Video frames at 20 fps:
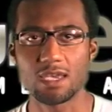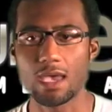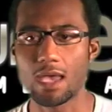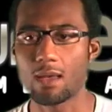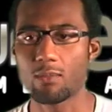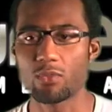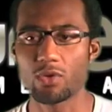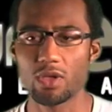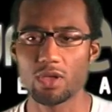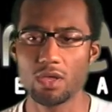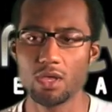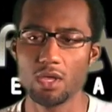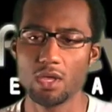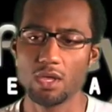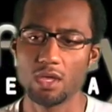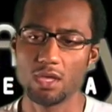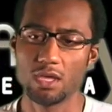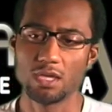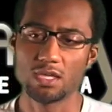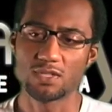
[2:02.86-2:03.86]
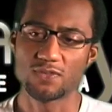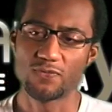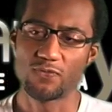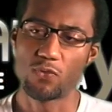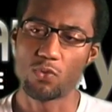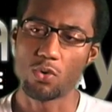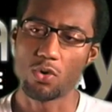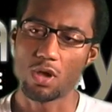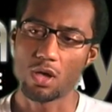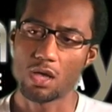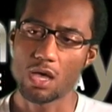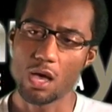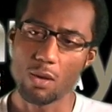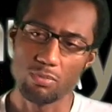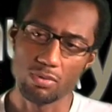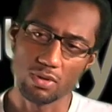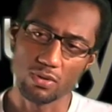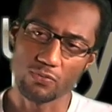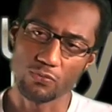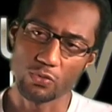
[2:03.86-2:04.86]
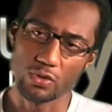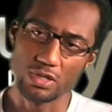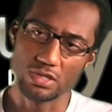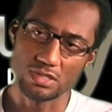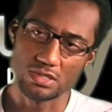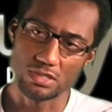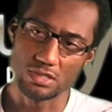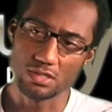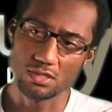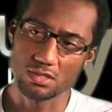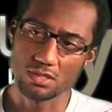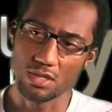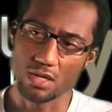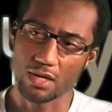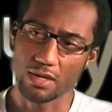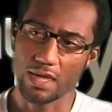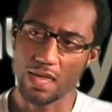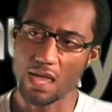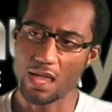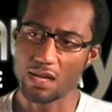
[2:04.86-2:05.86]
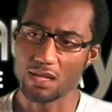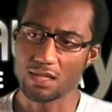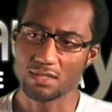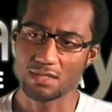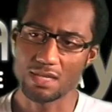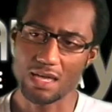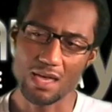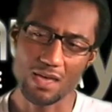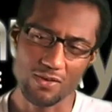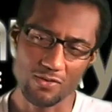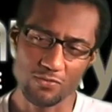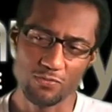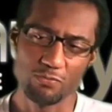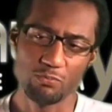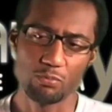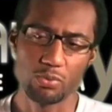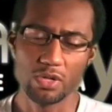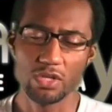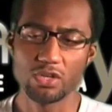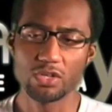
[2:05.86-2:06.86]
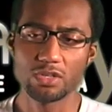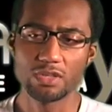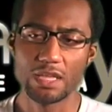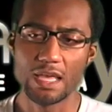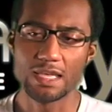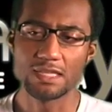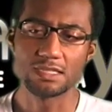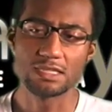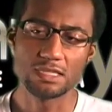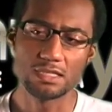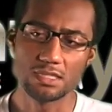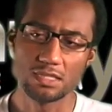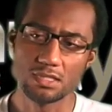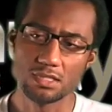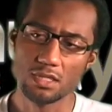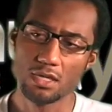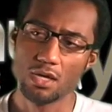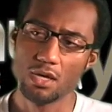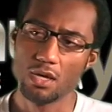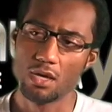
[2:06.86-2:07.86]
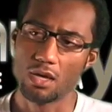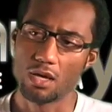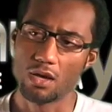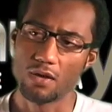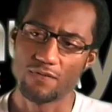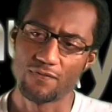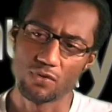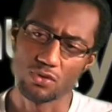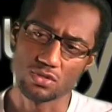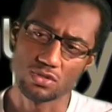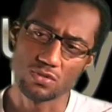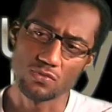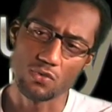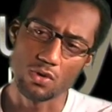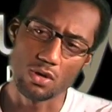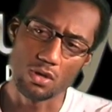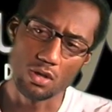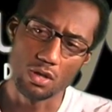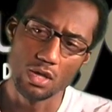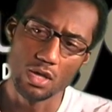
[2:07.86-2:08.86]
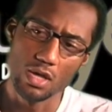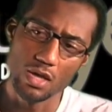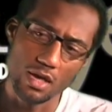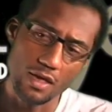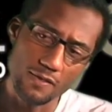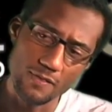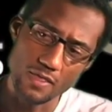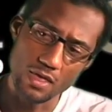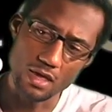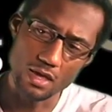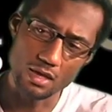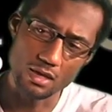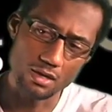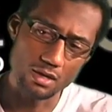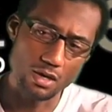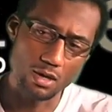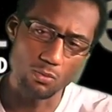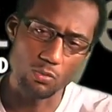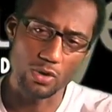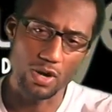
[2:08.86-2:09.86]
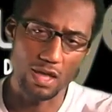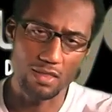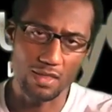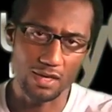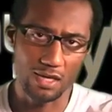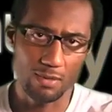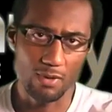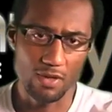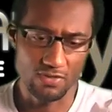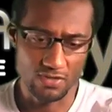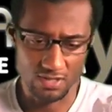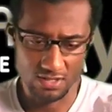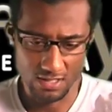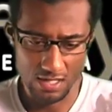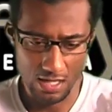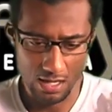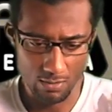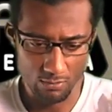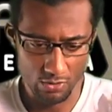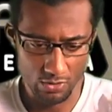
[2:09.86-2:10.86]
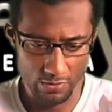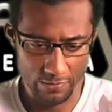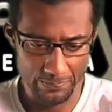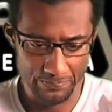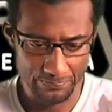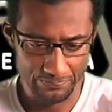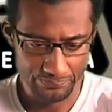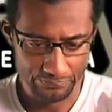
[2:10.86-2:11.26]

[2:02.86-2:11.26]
camera is for a couple of reasons. Canons have pretty good lenses, first of all. And then what I like about this camera